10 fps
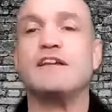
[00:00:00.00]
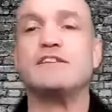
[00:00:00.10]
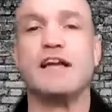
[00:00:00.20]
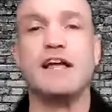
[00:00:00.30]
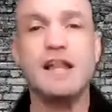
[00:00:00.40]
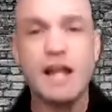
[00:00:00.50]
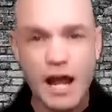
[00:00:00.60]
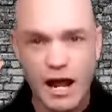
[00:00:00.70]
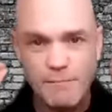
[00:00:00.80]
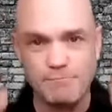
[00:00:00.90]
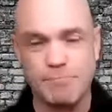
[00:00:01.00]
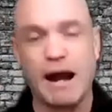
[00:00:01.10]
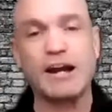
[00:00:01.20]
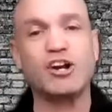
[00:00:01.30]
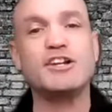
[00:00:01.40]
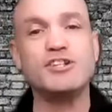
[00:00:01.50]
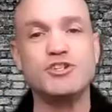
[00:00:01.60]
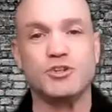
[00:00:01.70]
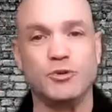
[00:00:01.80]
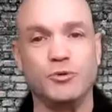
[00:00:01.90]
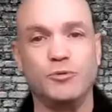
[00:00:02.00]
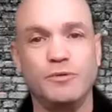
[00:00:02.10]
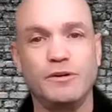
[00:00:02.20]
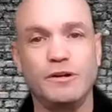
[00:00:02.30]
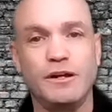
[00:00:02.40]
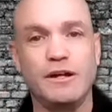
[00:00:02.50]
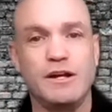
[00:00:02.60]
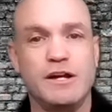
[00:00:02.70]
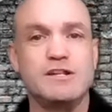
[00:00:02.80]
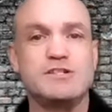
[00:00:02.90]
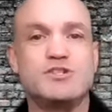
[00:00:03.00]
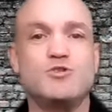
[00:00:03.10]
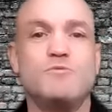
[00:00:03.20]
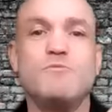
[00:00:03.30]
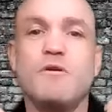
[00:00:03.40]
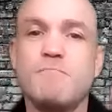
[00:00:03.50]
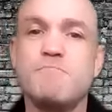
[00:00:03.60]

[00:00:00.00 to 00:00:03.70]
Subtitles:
of things that a buyer can do to